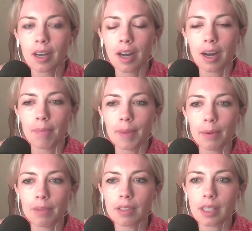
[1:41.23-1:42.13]
that
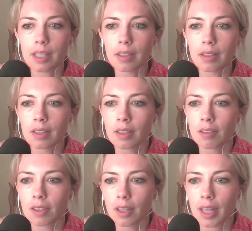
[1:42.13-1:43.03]
we've seen
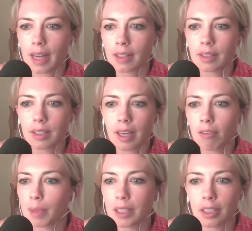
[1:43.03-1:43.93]
for the last however
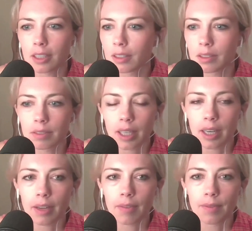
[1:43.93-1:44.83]
many years, the